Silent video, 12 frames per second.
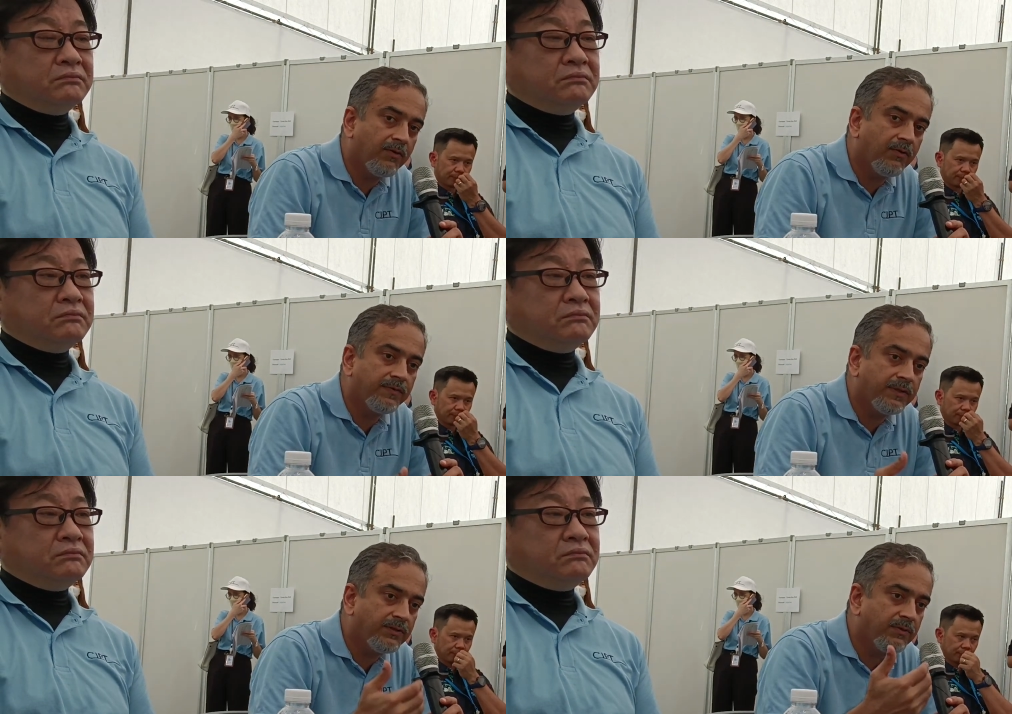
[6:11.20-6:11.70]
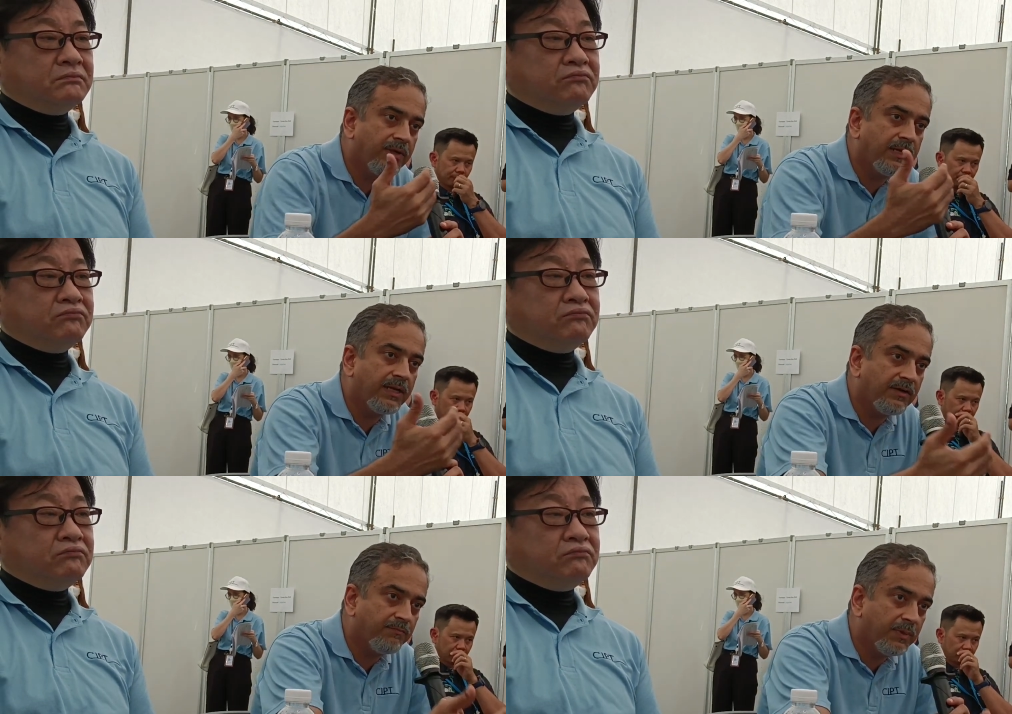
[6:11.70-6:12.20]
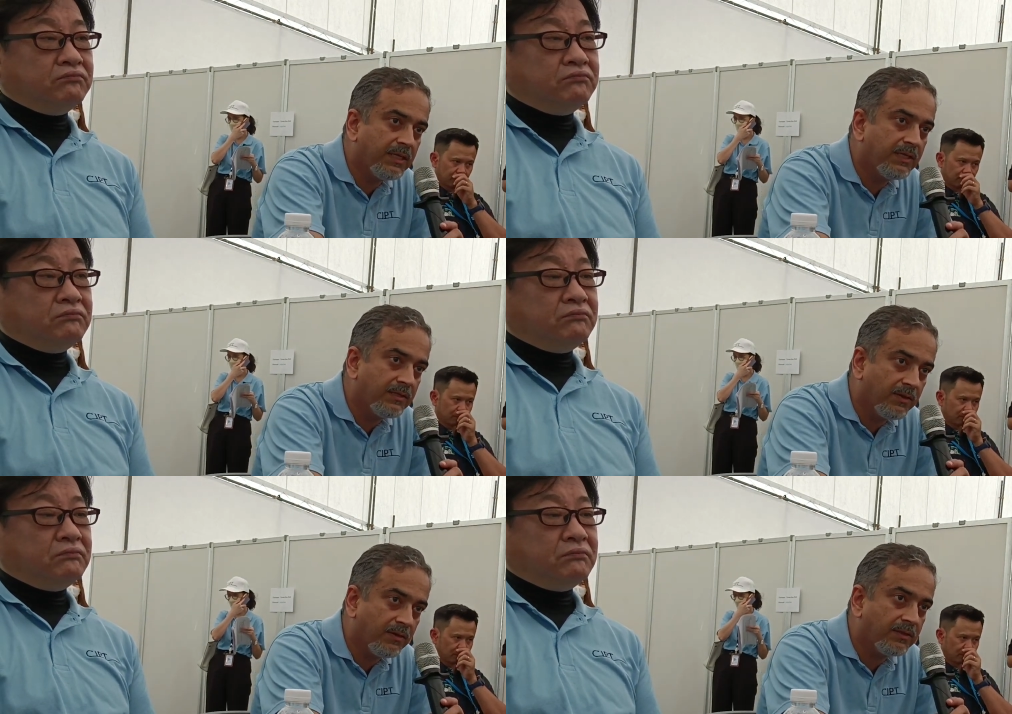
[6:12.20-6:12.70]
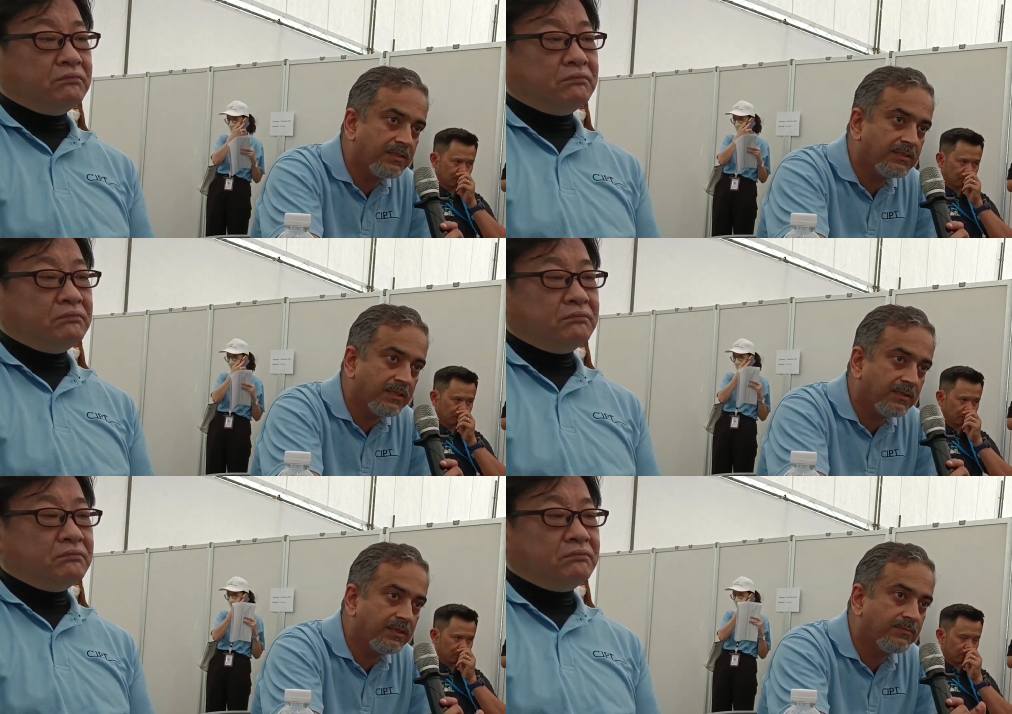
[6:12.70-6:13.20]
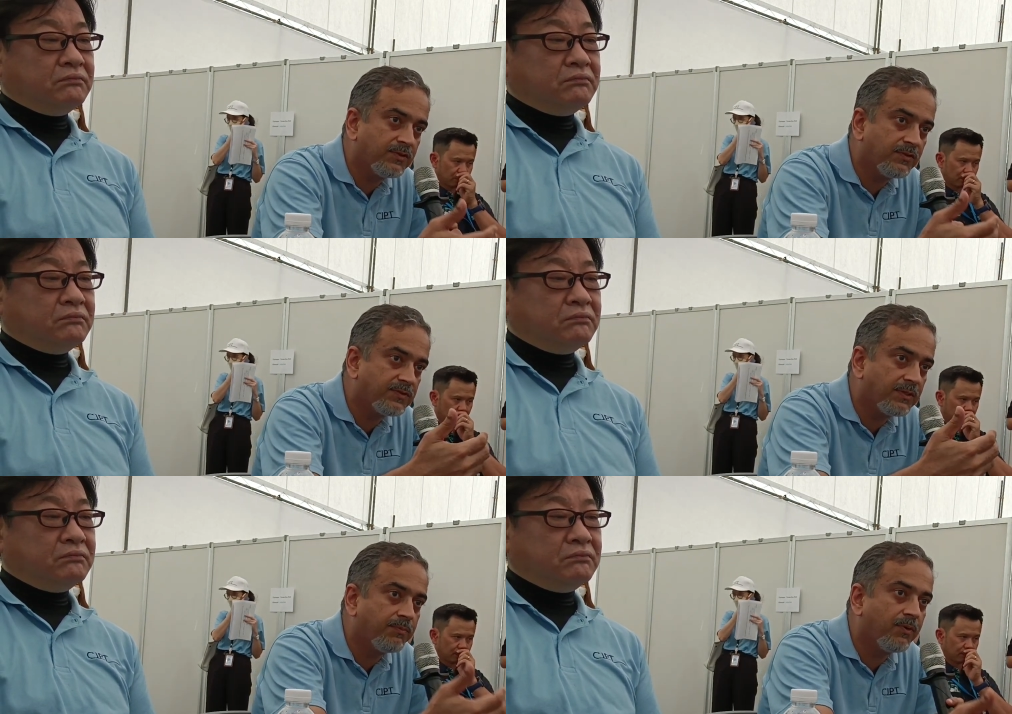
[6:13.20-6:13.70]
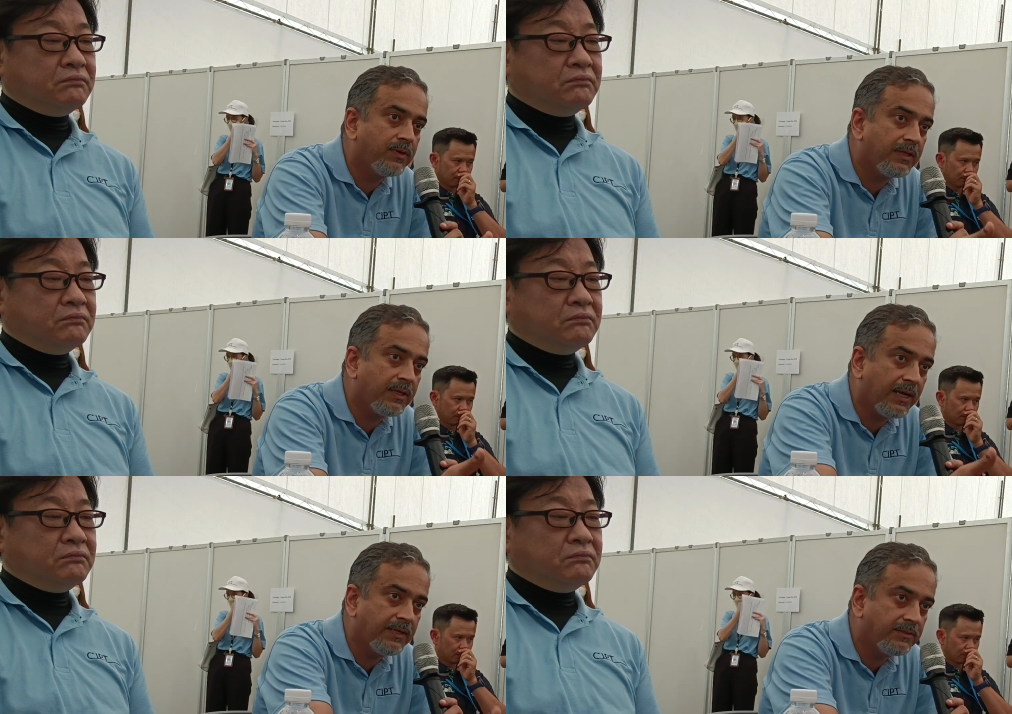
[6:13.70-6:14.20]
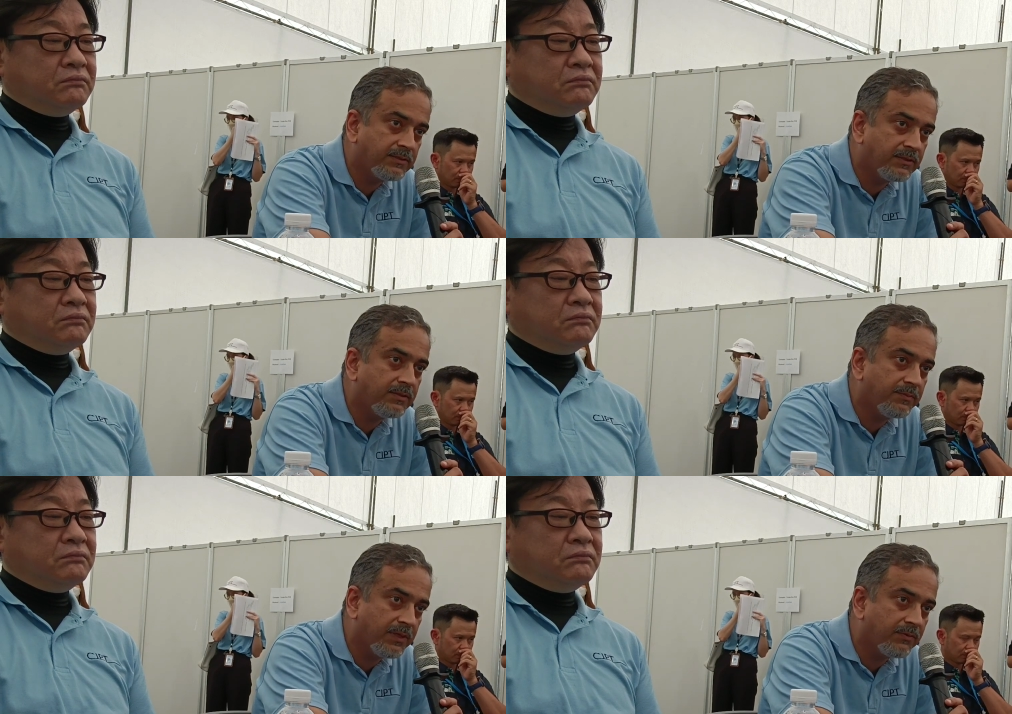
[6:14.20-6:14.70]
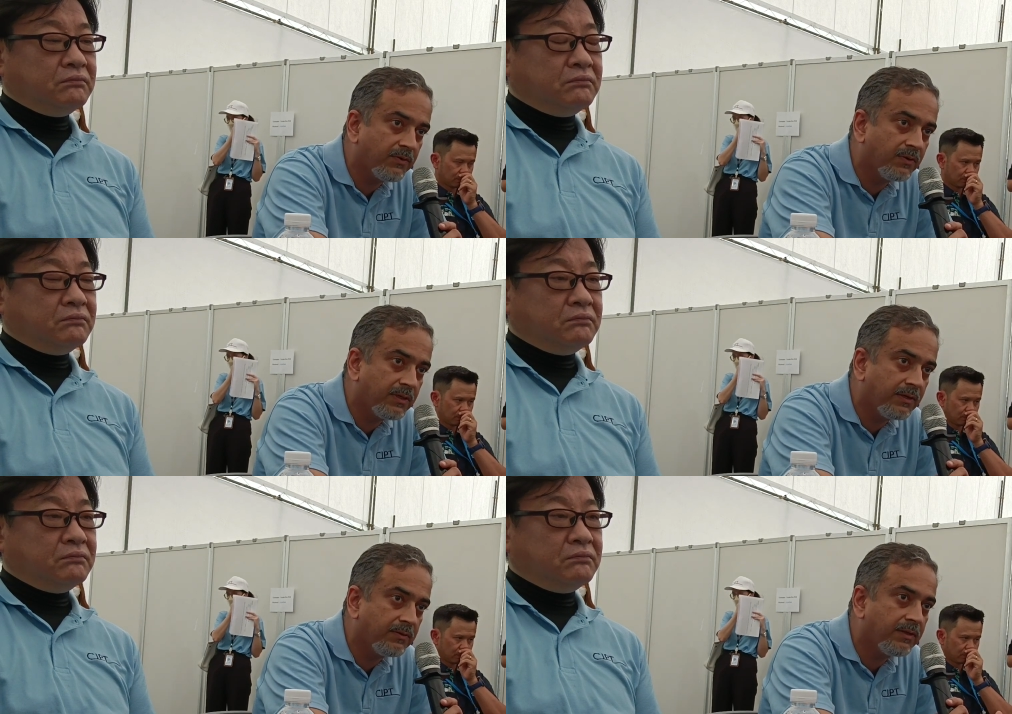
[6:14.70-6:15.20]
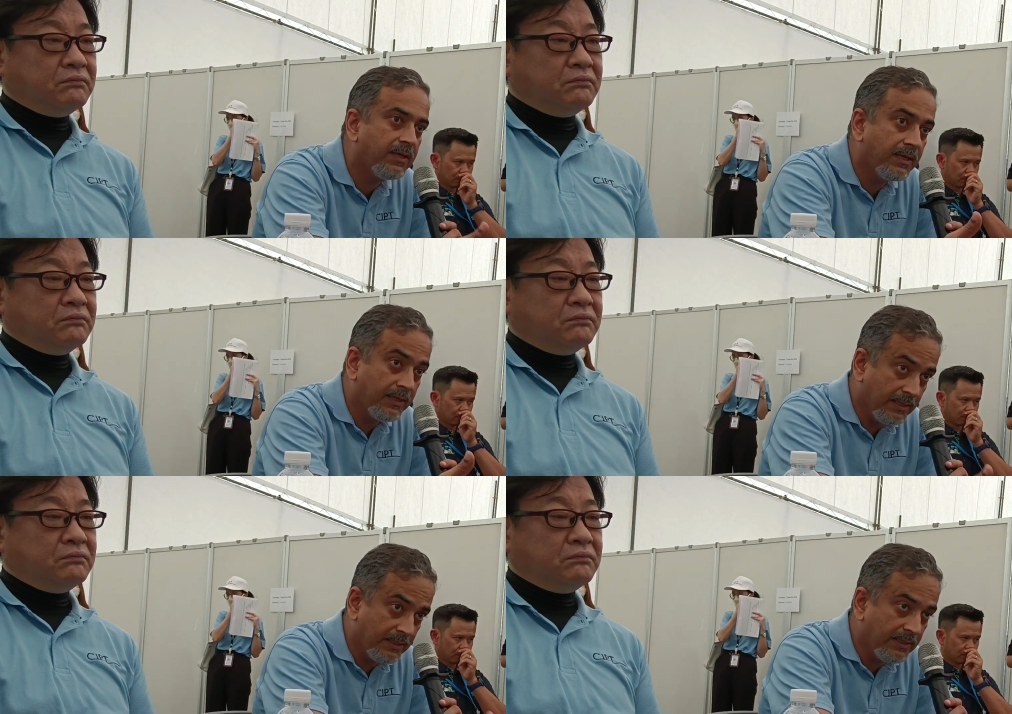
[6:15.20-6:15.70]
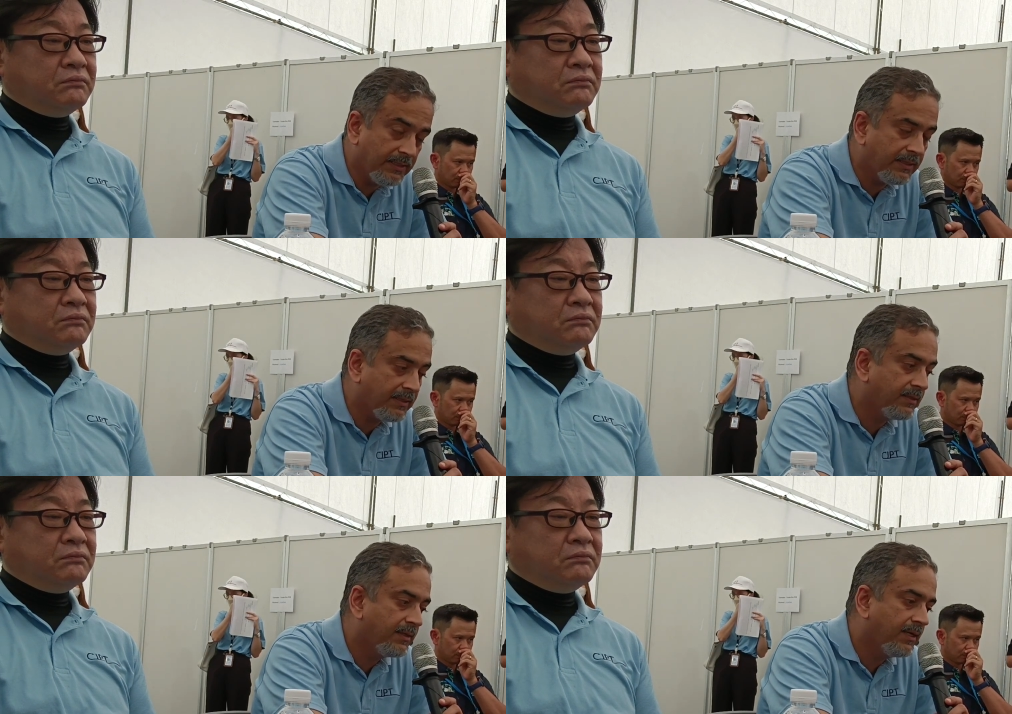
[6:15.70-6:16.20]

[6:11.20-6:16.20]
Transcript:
Speaker 1: over two and a half billion dollars in terms of supporting hydrogen to be rolled out in India.